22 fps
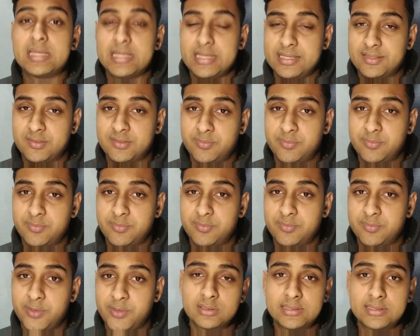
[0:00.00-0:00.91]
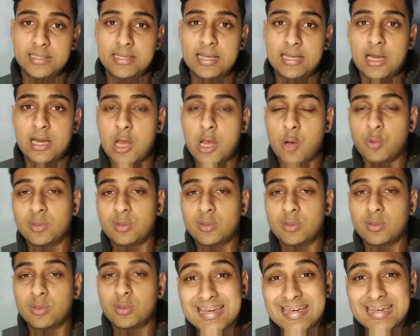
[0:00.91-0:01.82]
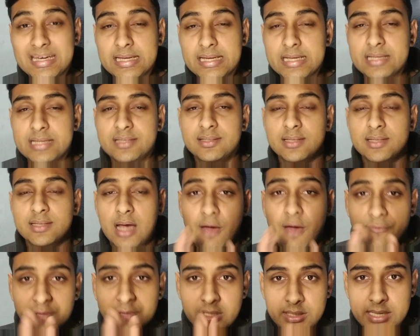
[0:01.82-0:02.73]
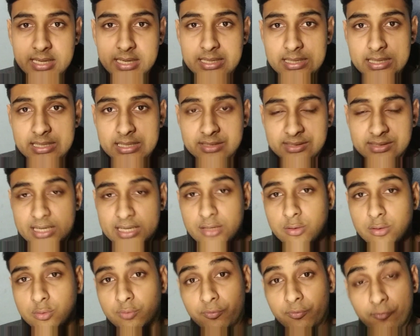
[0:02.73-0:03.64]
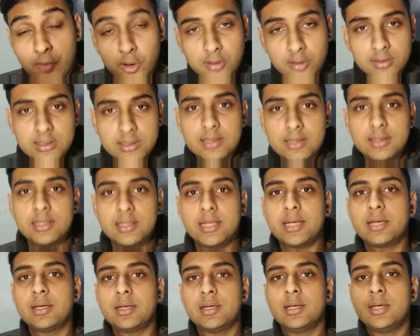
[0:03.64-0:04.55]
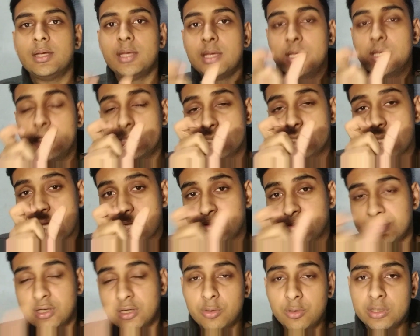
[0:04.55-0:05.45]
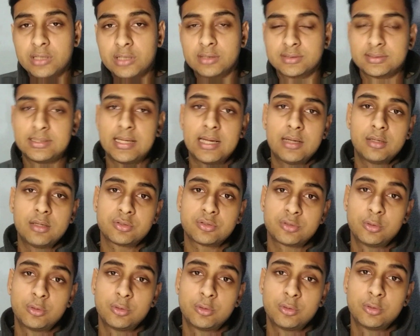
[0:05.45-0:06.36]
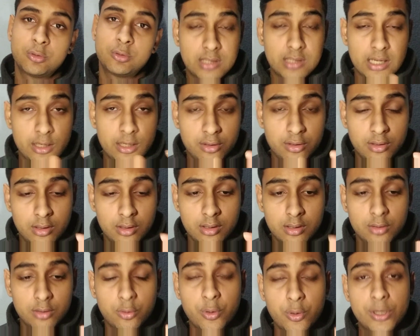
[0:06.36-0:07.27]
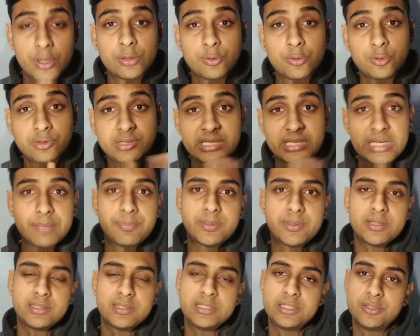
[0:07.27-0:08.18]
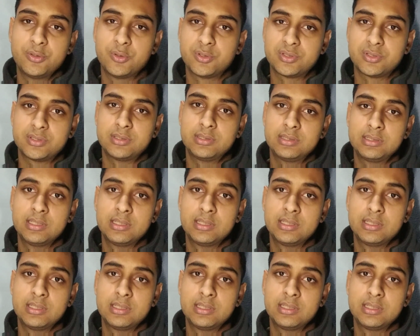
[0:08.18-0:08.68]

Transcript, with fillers: days because till around 10 days after 10 days 10 to 14 day they are stored, uh, slowly start, uh, uh, going to taper the dose